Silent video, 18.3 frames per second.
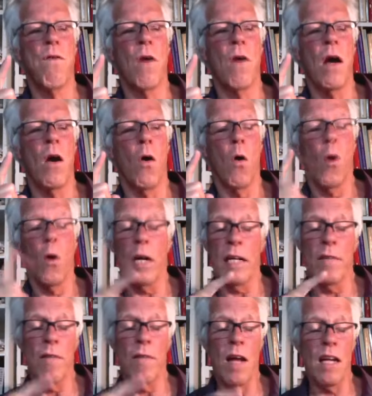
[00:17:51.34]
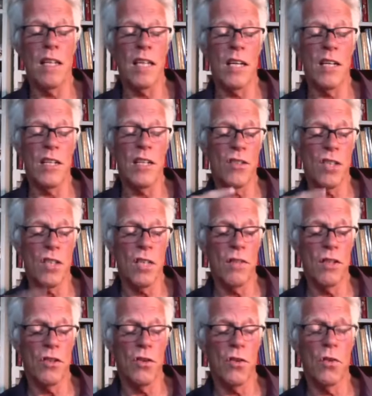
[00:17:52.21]
or involuntary
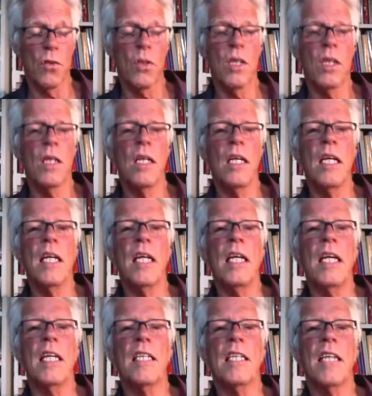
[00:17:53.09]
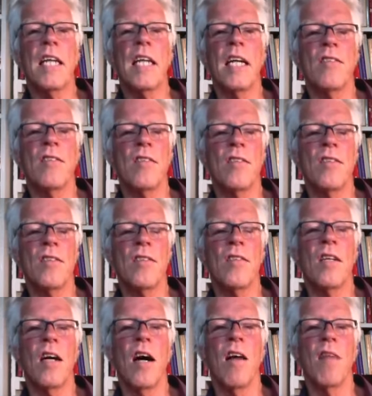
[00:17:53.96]
servitude in cases
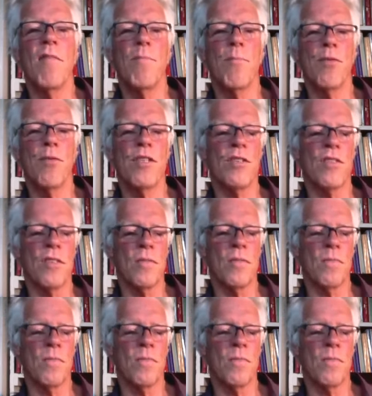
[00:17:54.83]
of prison.